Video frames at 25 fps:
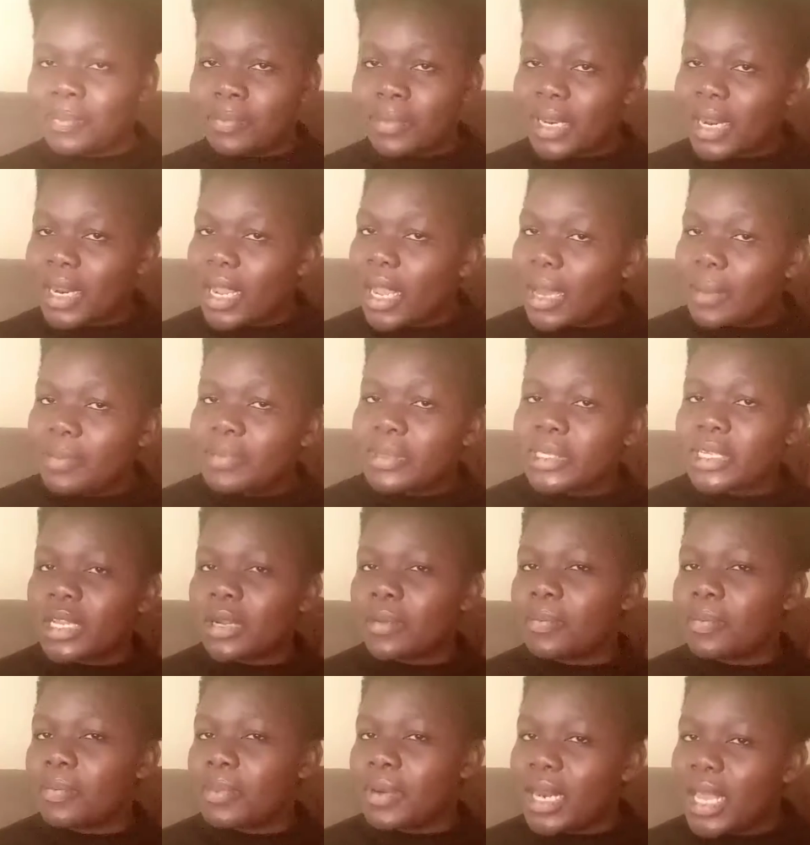cups and
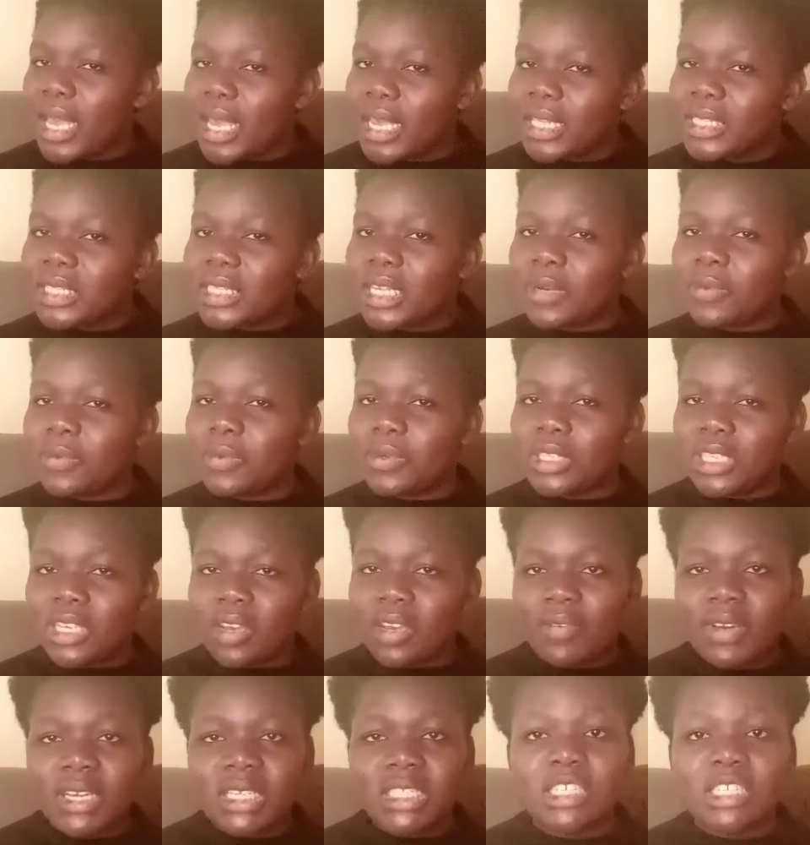plates and
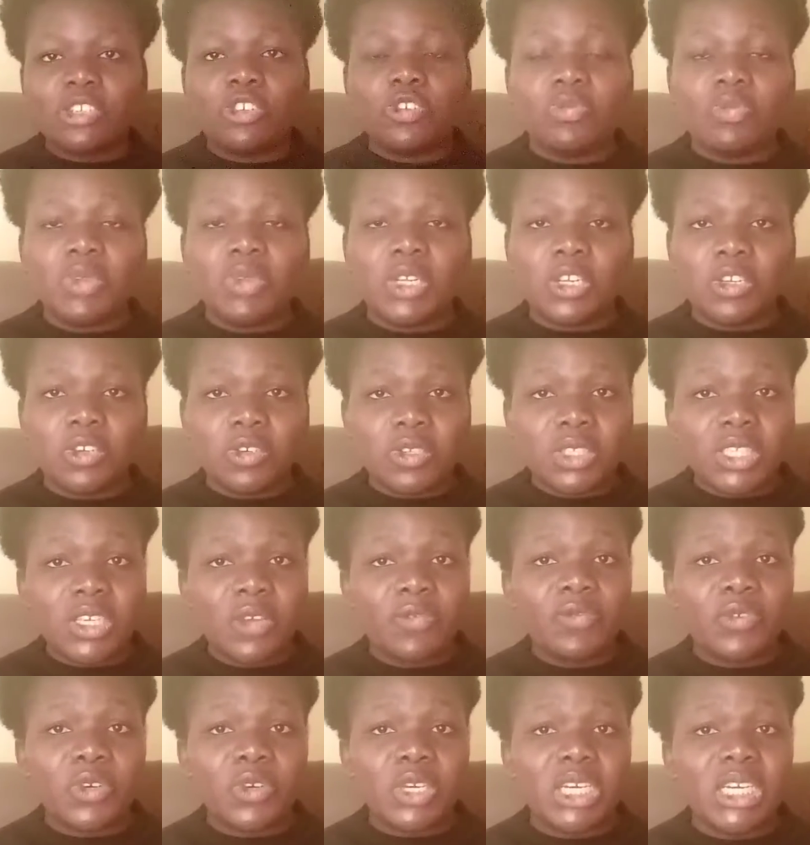whatever's that you've been
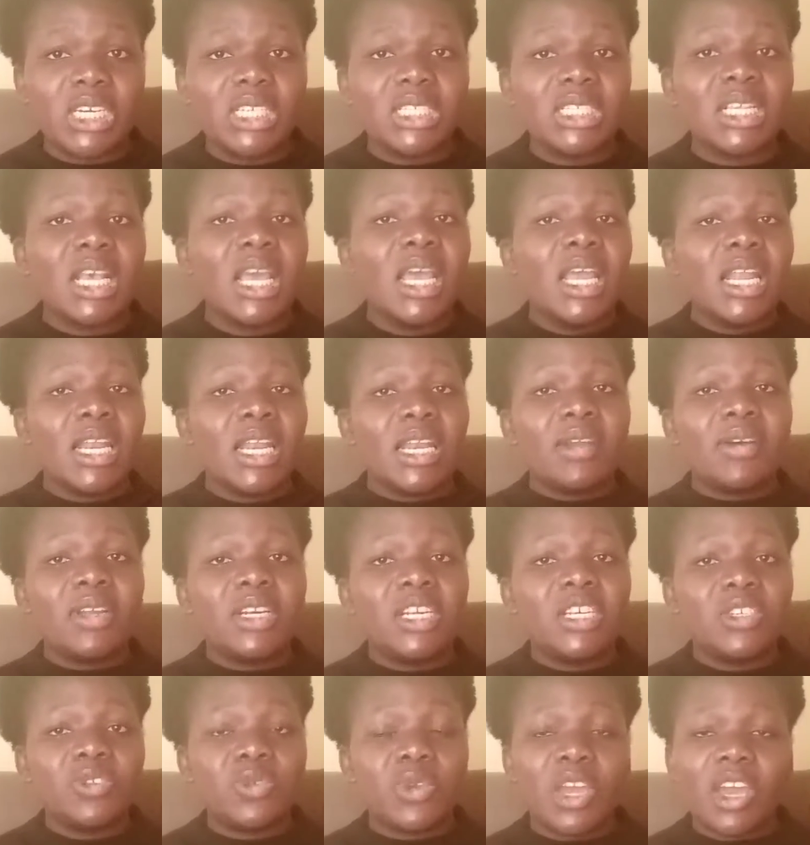using for years.
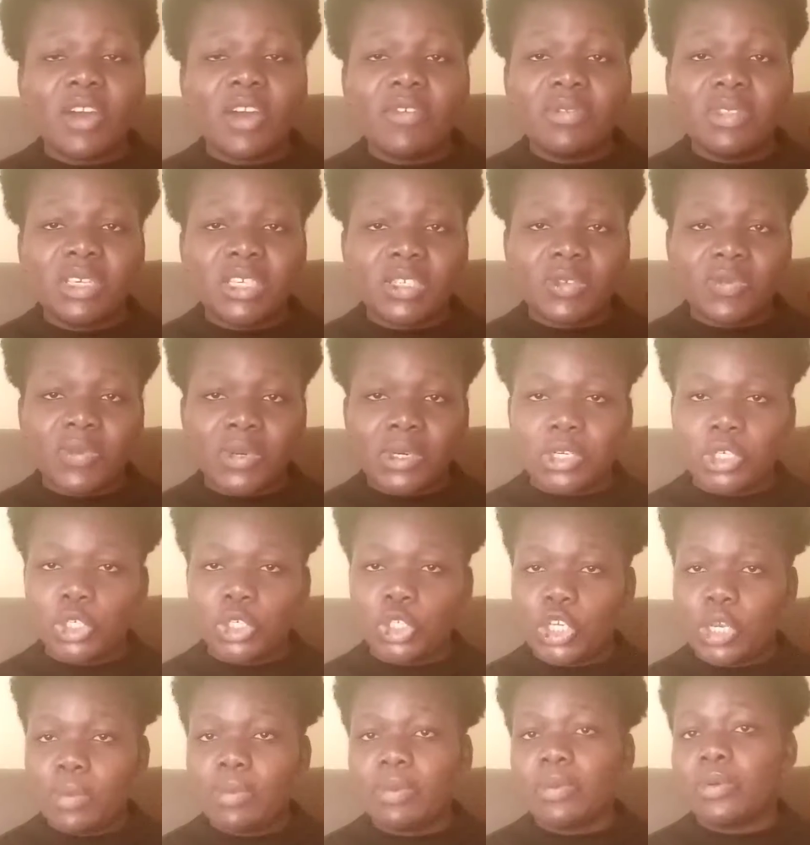Nowadays, we have these very
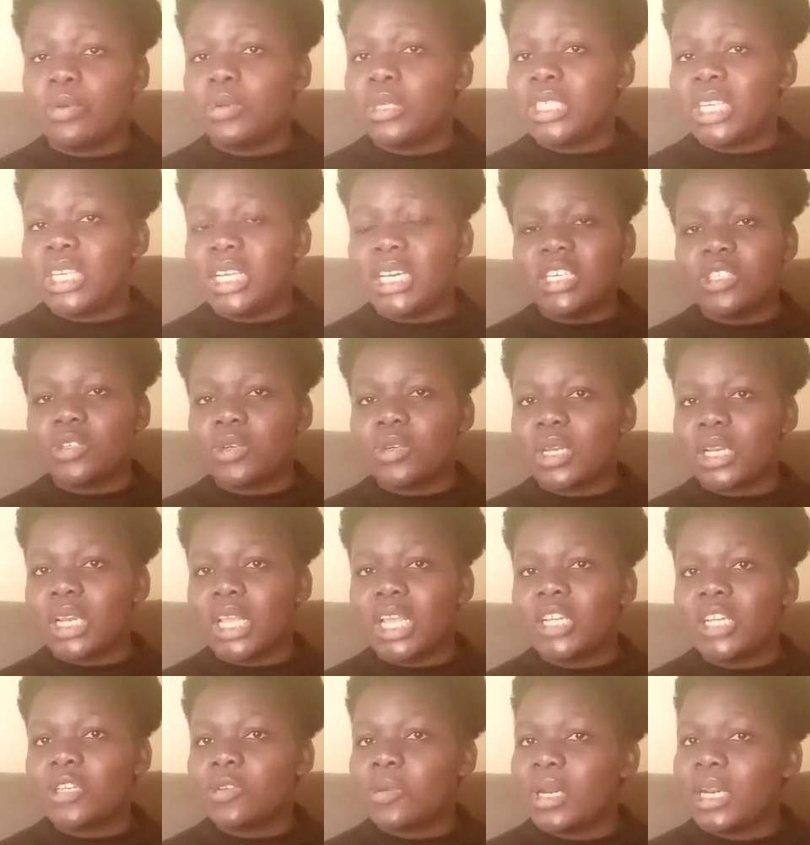cheap containers. You can
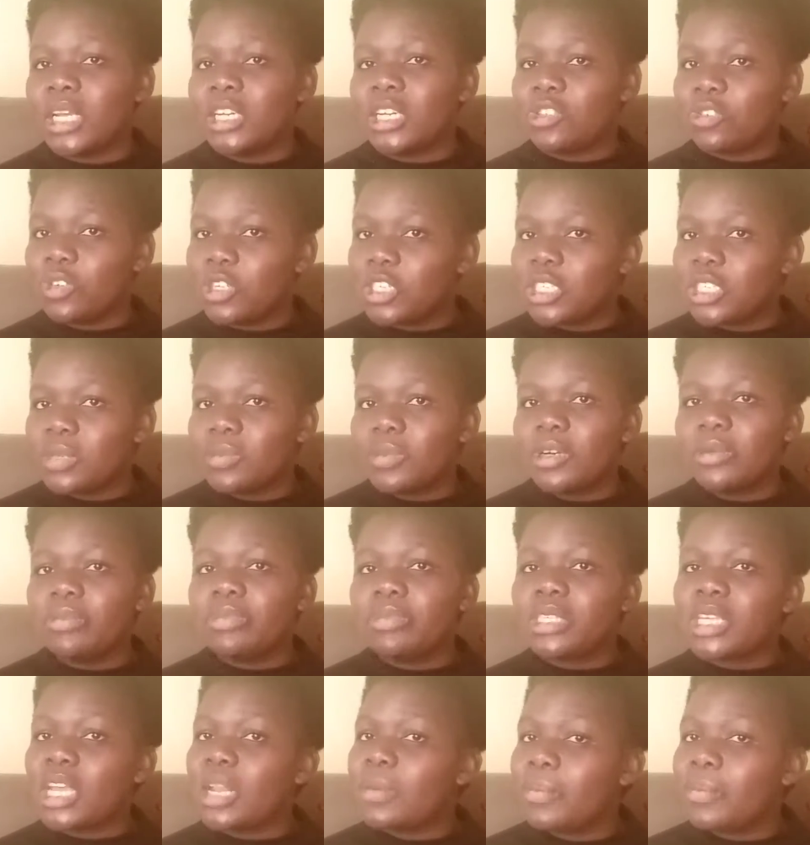get one at 20 bob,
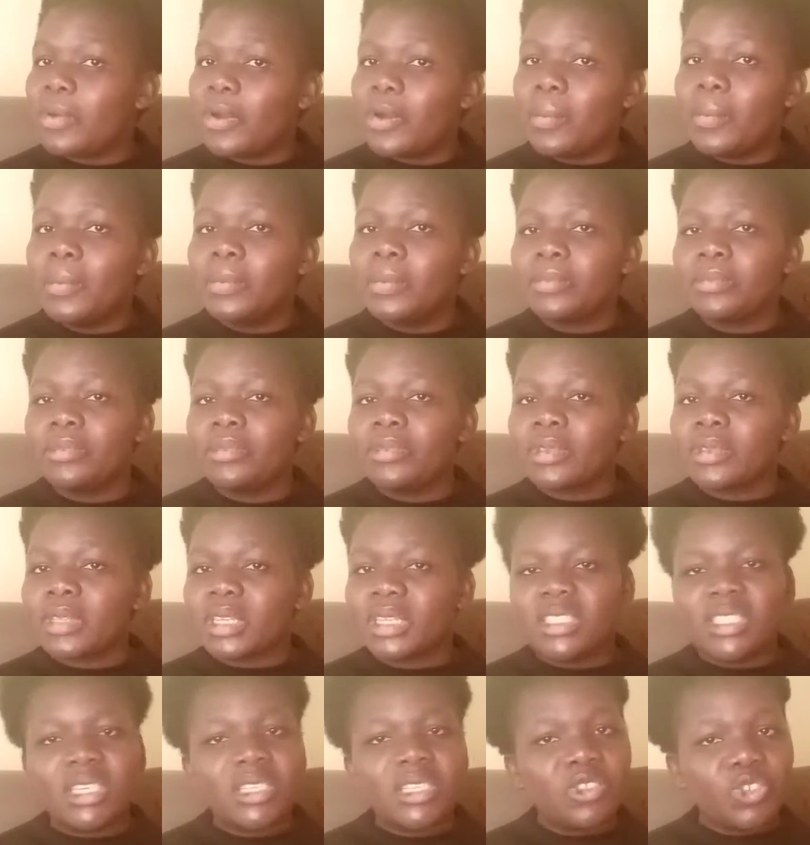10 bob.
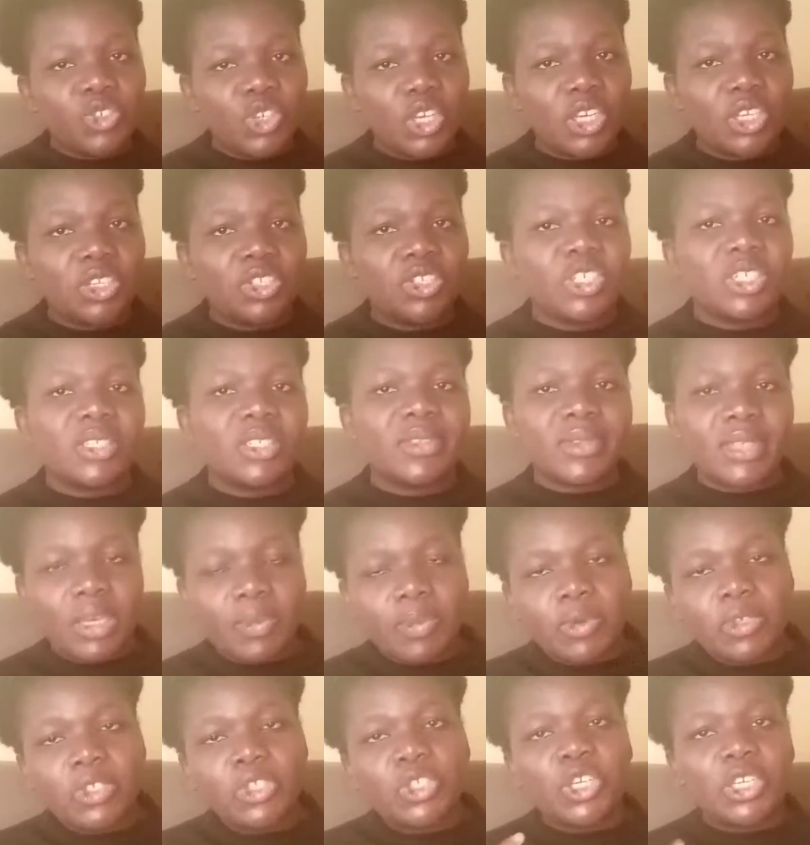Just change. Just keep
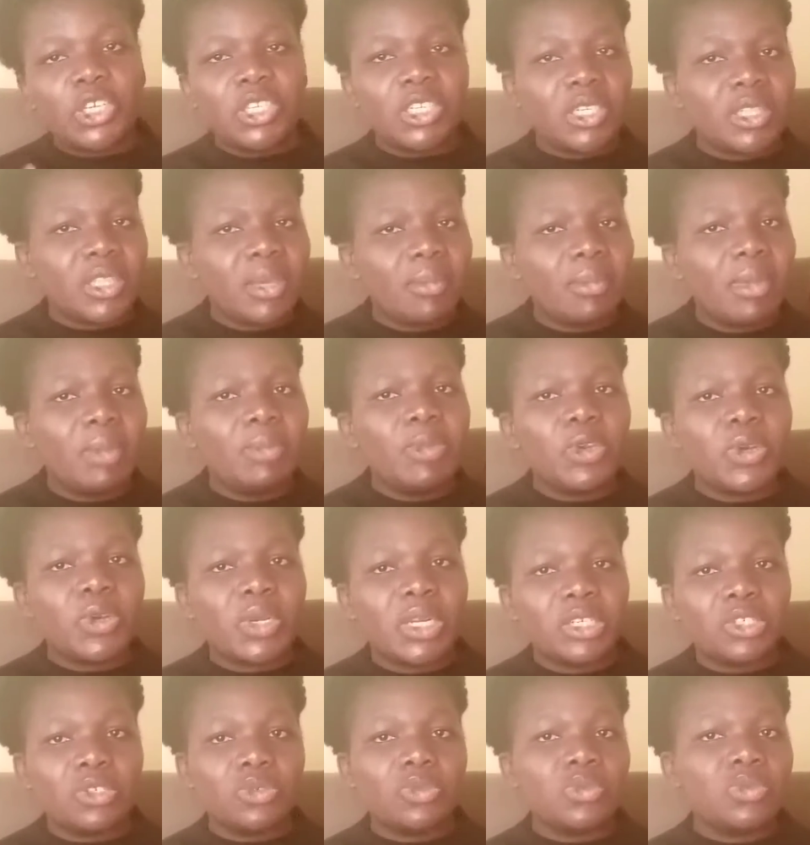on changing them. Maybe you
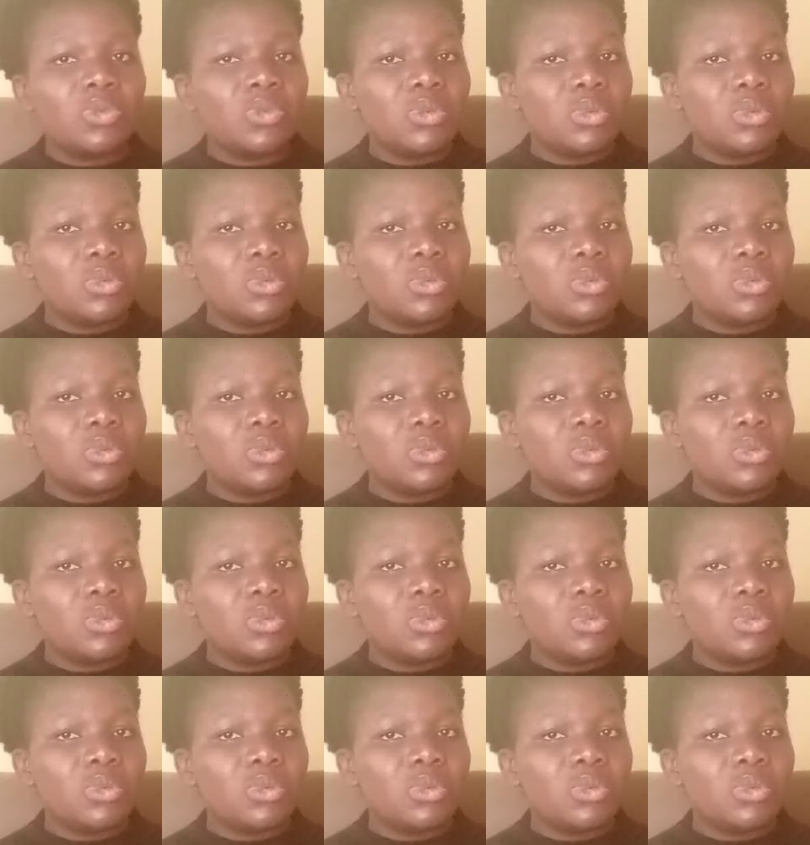can do